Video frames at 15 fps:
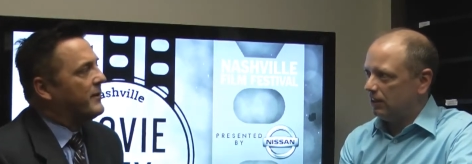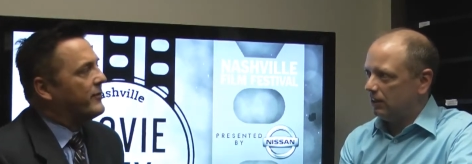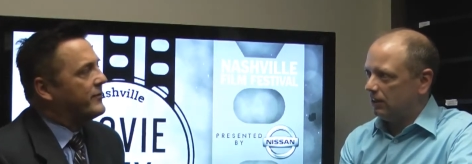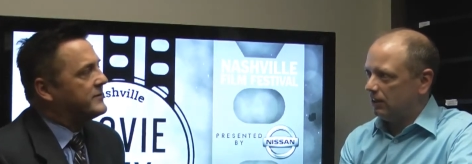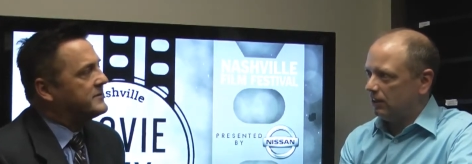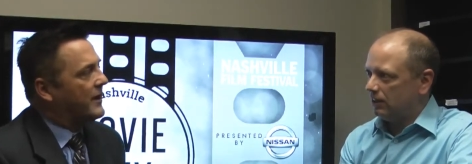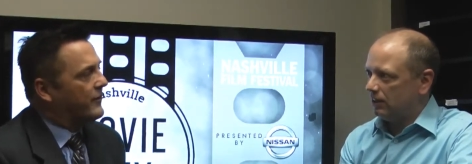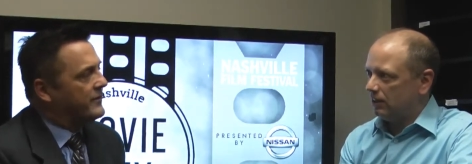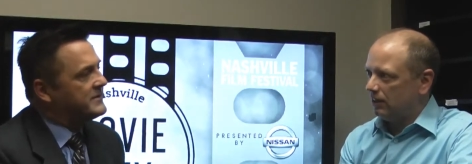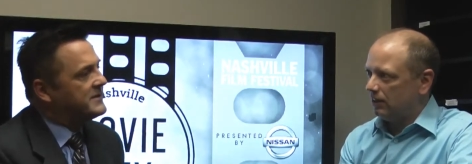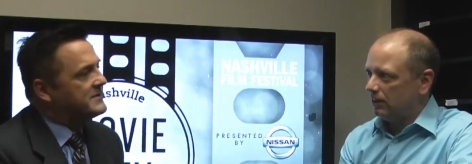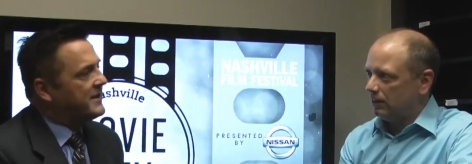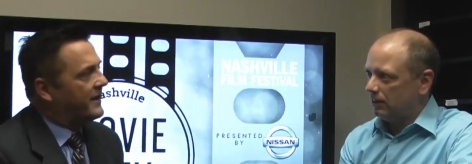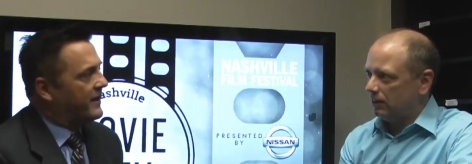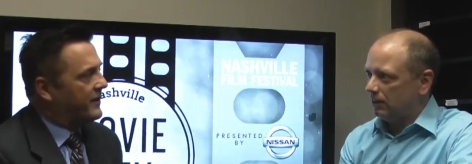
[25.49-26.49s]
Speaker 1: month or so. This
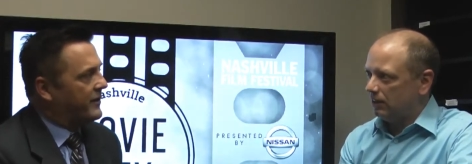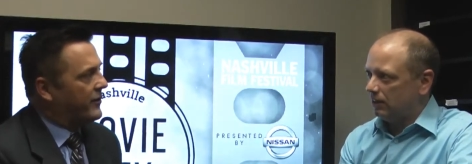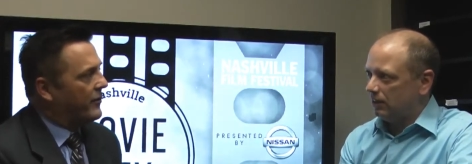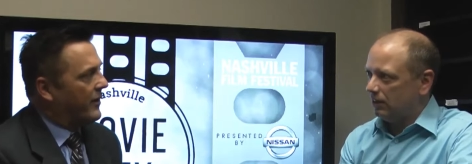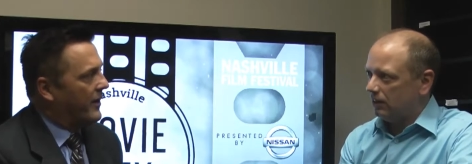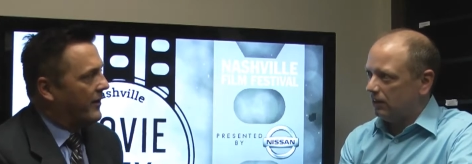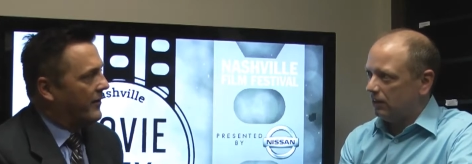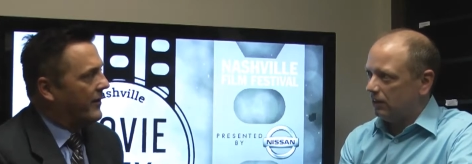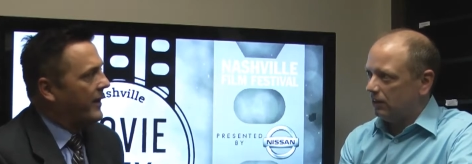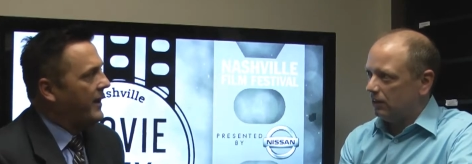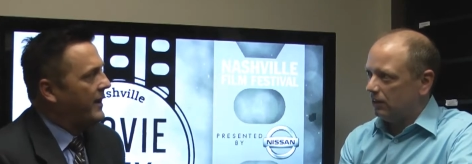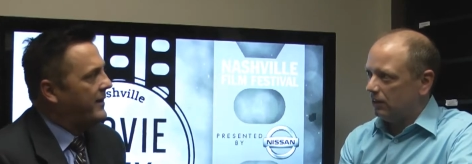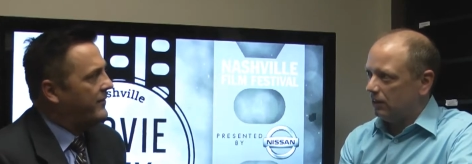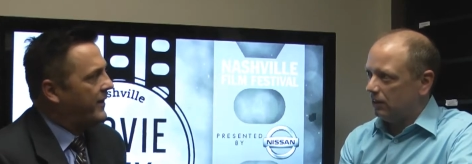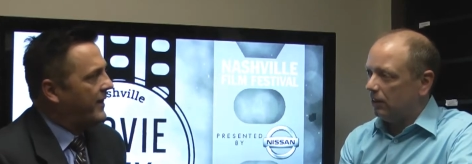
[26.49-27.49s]
is like a year-long
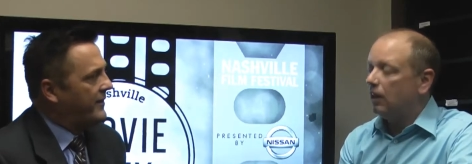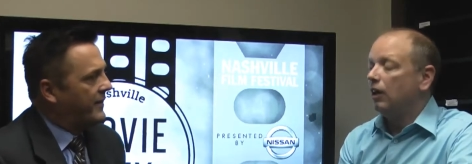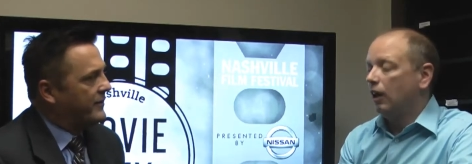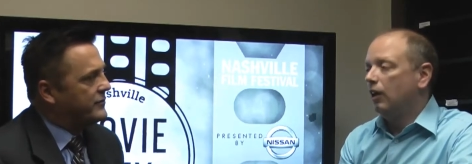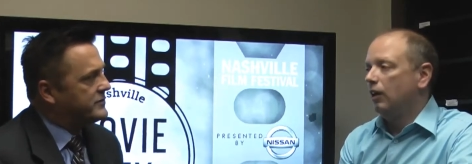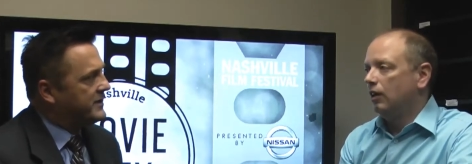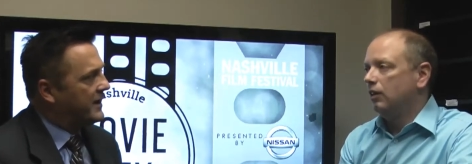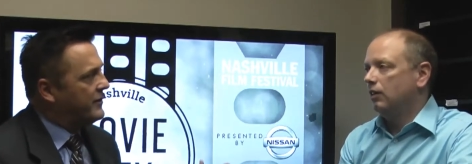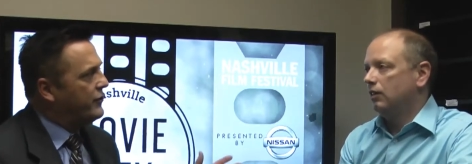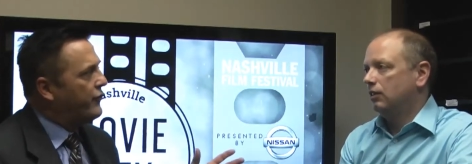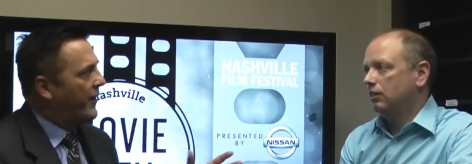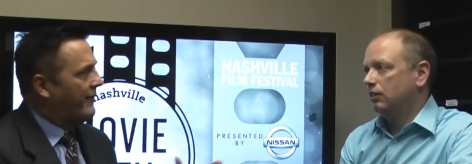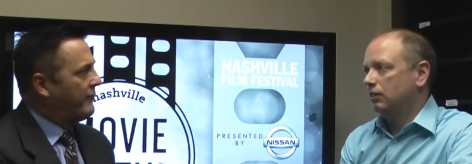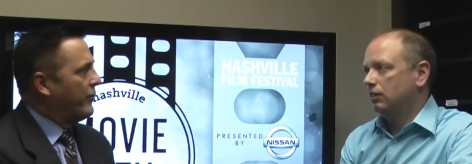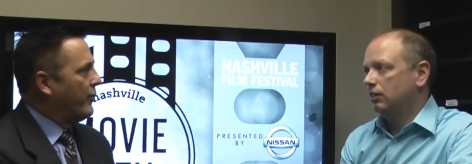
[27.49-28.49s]
thing. To understand, you
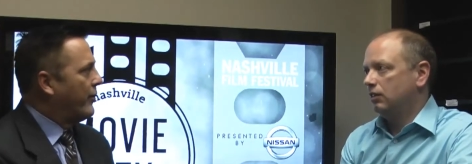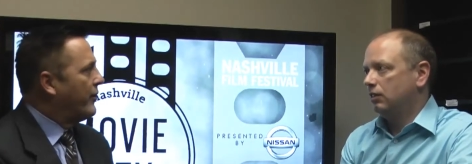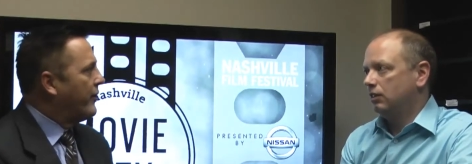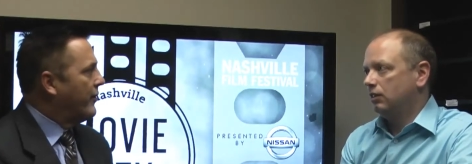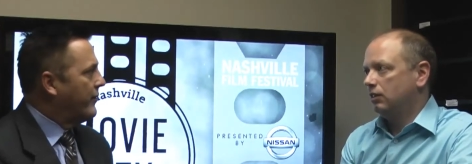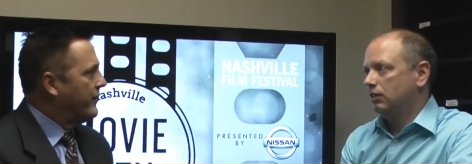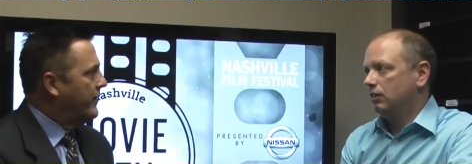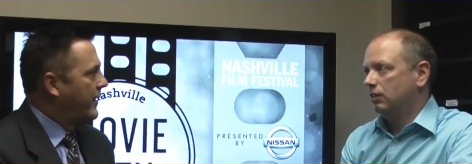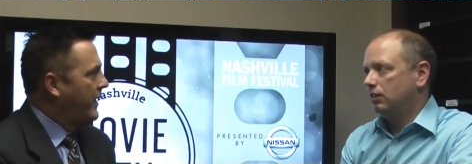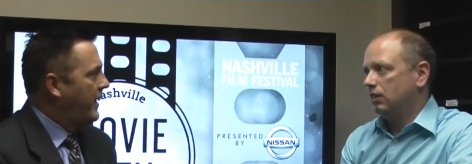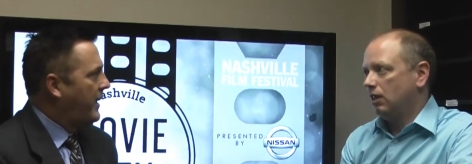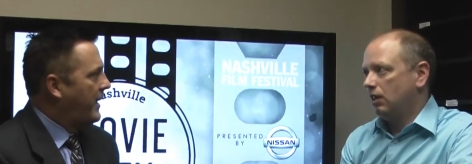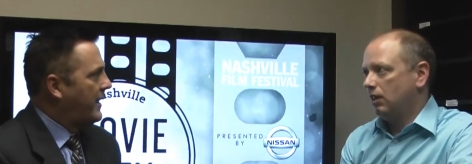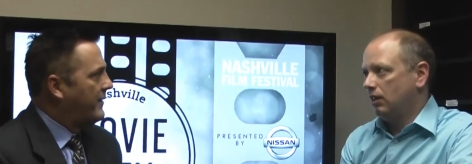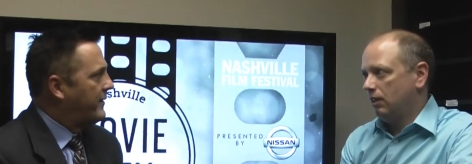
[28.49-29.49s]
travel the world
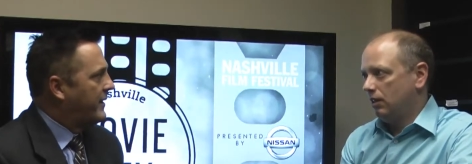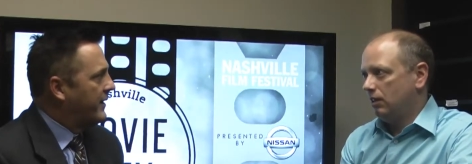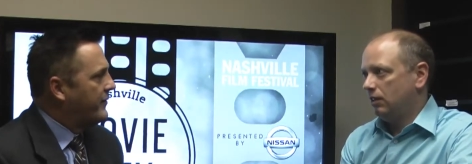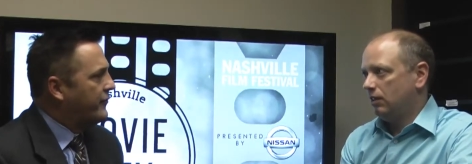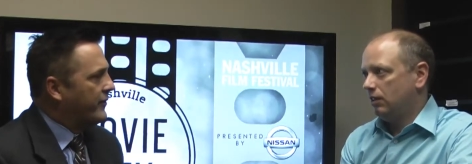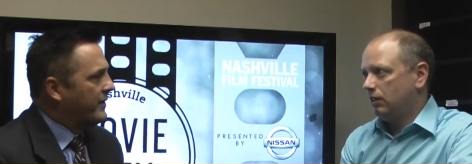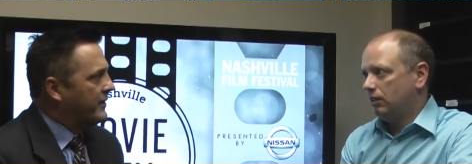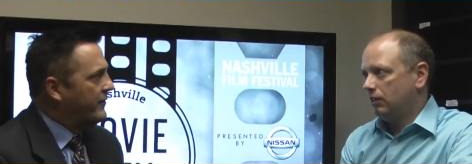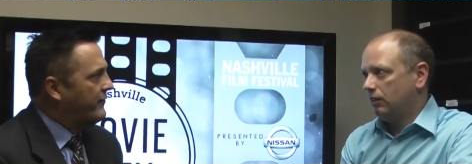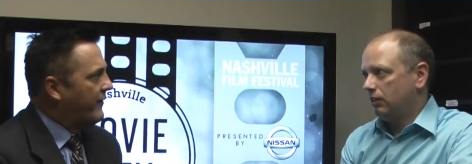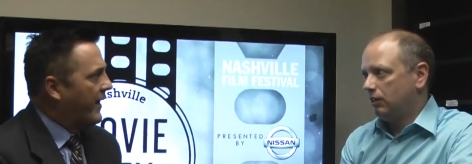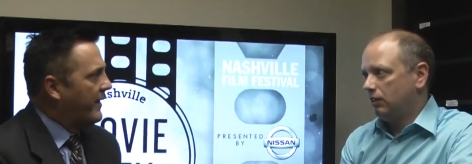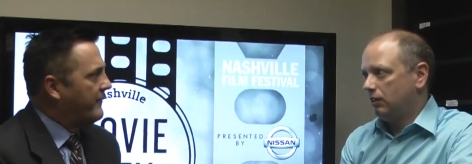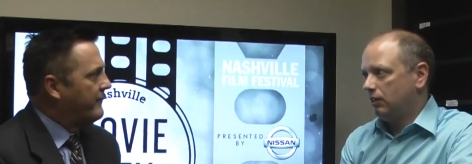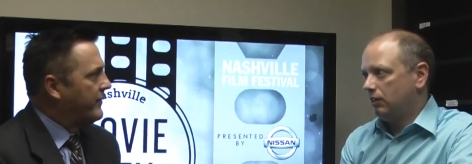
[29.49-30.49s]
in the country and you
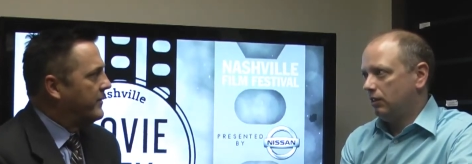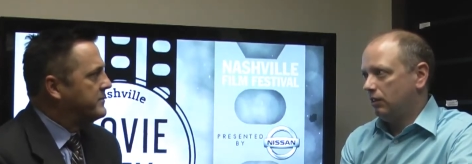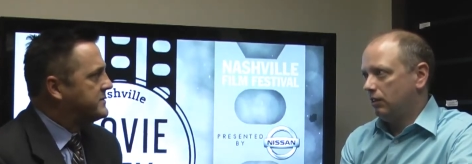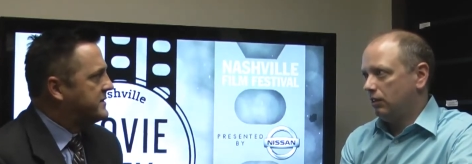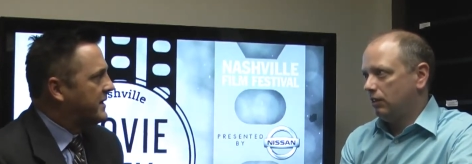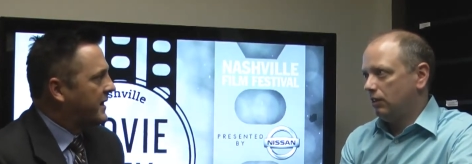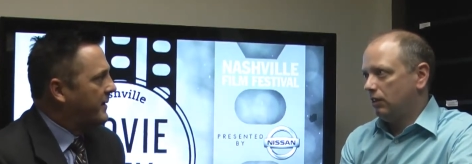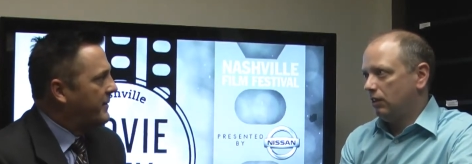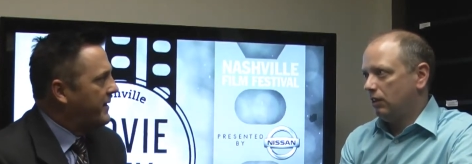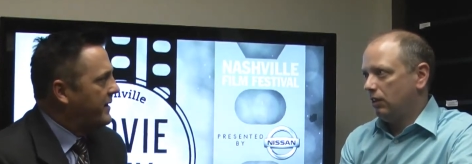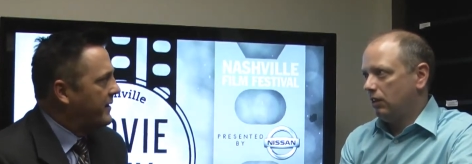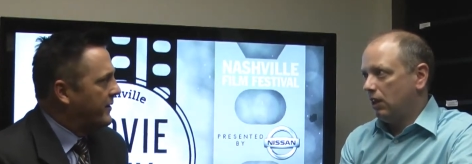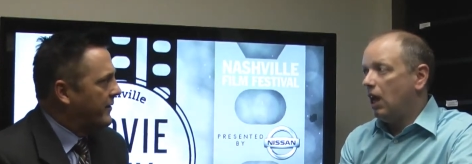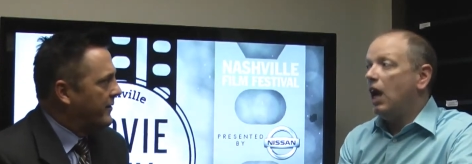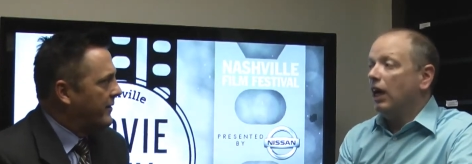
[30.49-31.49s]
find films to come in here.